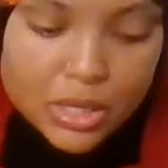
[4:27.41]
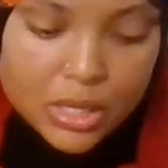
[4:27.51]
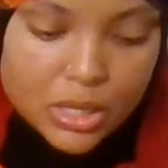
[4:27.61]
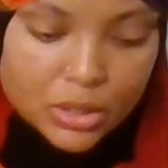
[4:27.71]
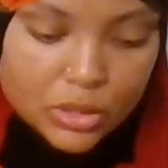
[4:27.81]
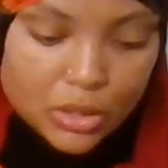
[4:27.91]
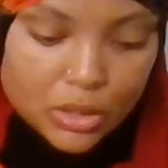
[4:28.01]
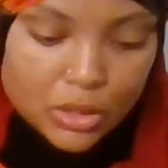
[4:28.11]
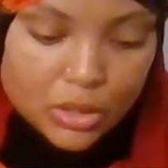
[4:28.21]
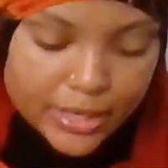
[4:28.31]
So
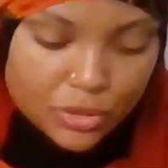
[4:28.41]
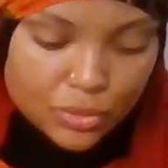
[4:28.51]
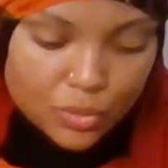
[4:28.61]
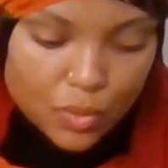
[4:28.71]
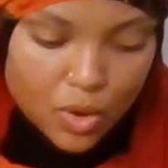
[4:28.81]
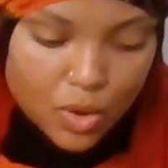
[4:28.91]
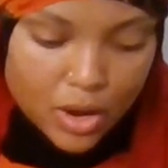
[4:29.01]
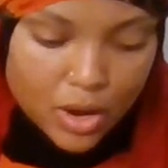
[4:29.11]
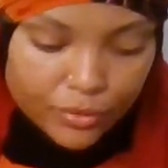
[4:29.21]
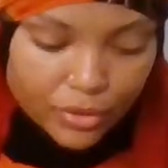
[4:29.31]
I do want
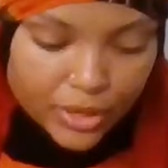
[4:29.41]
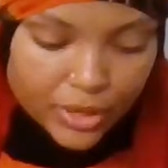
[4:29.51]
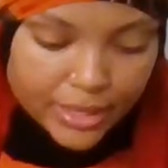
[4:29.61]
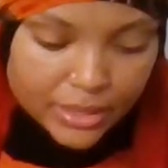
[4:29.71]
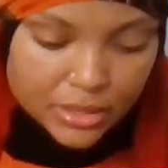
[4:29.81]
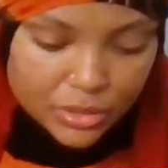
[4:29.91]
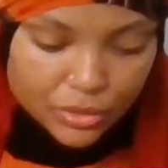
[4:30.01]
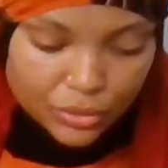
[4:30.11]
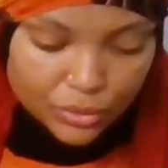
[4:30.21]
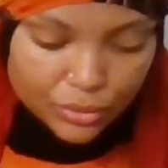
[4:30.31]
for it
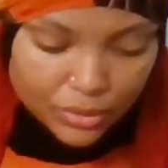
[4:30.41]
to